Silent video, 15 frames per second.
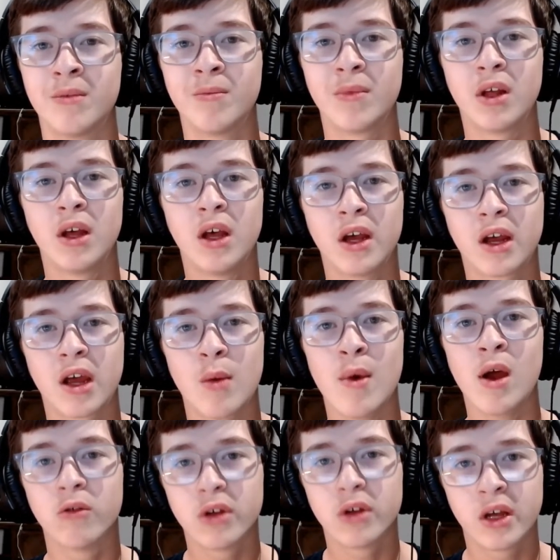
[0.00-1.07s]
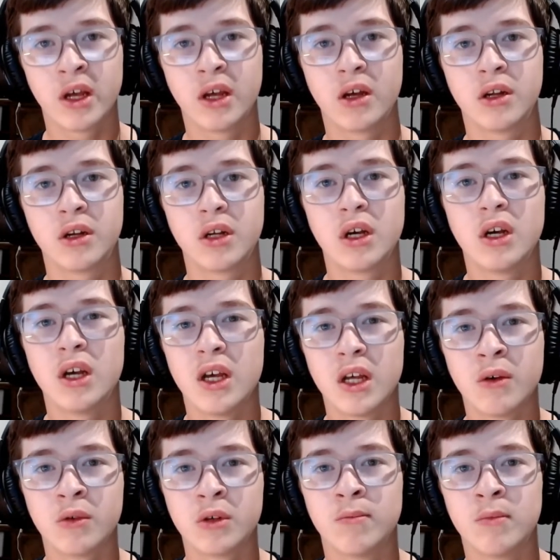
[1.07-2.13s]
came out, and it
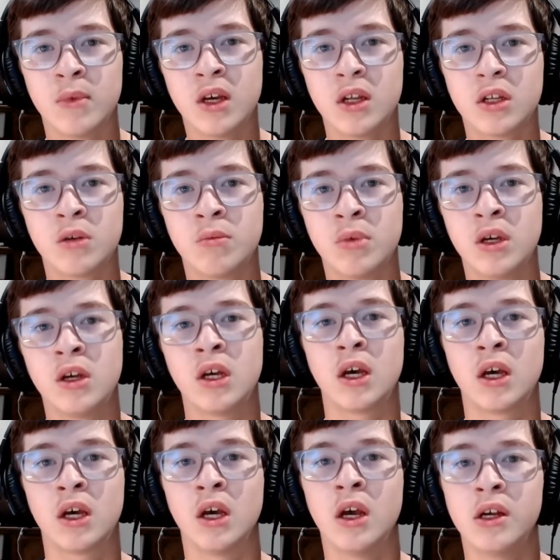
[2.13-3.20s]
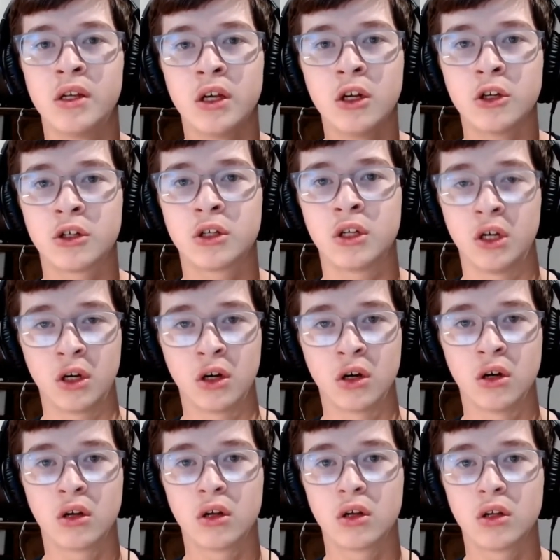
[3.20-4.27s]
was meant to be a tennis shoe.
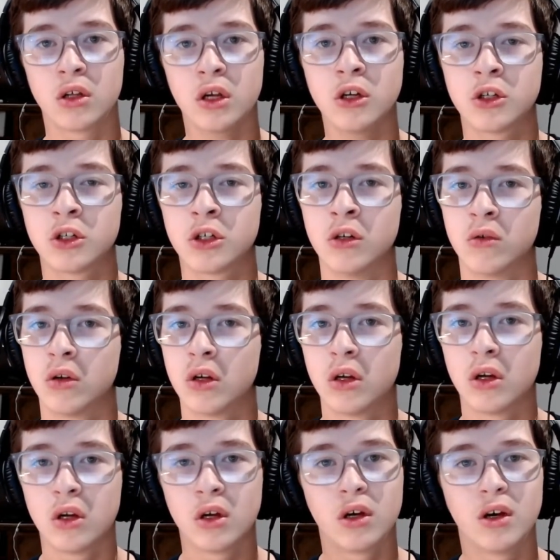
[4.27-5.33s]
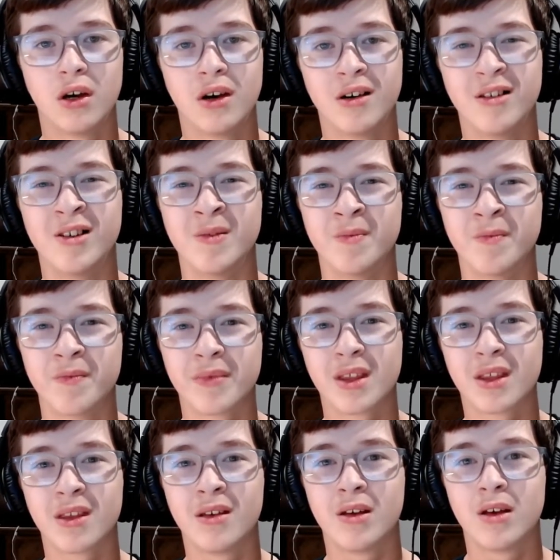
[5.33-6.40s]
And
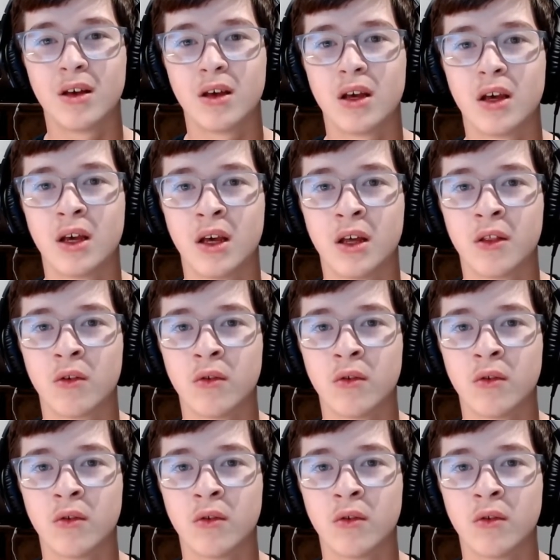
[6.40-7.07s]
the reason